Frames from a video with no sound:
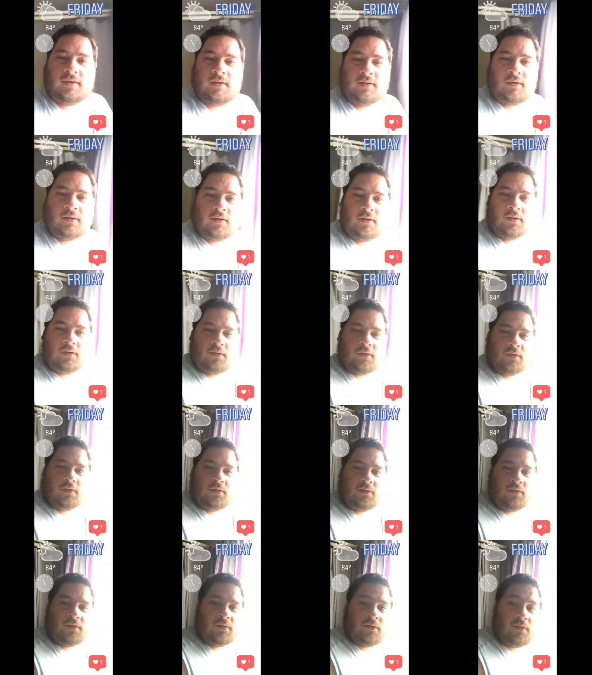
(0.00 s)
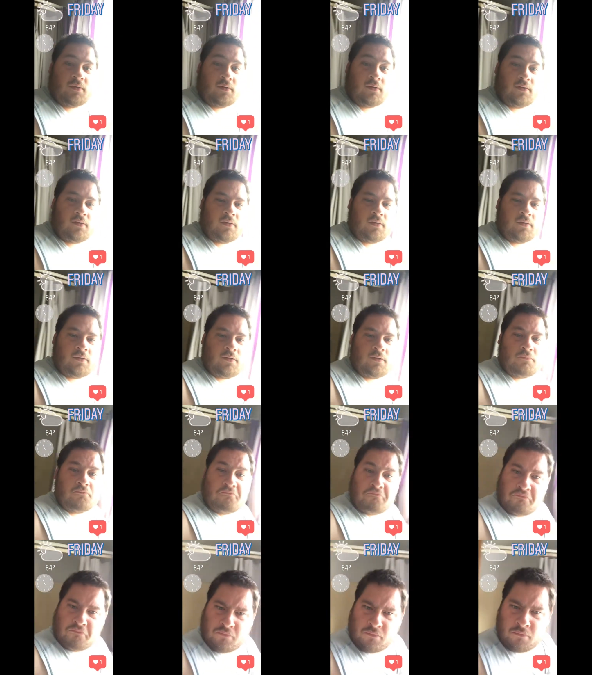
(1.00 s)

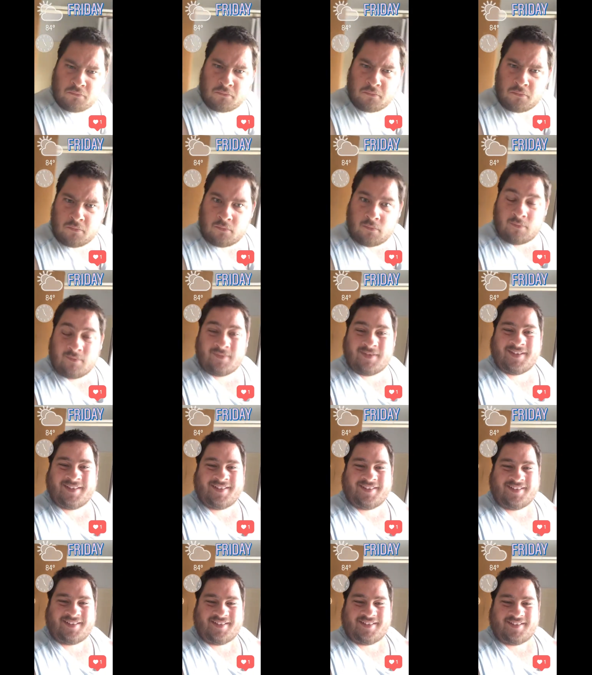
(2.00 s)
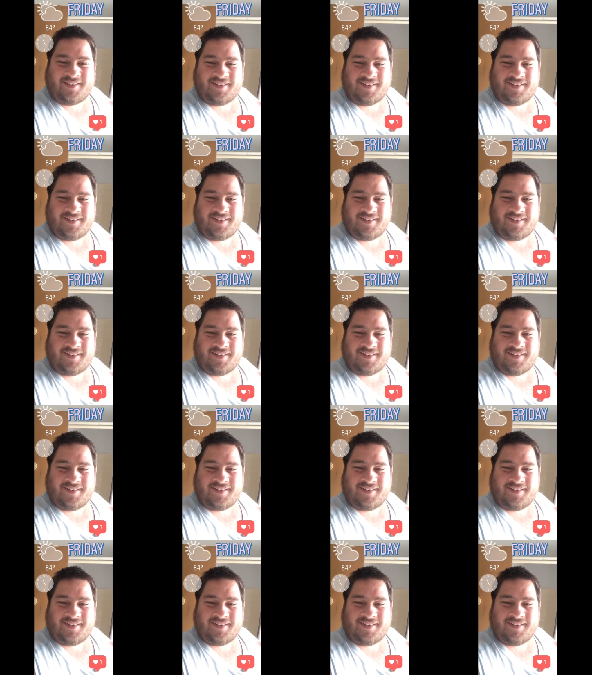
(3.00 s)
(silence)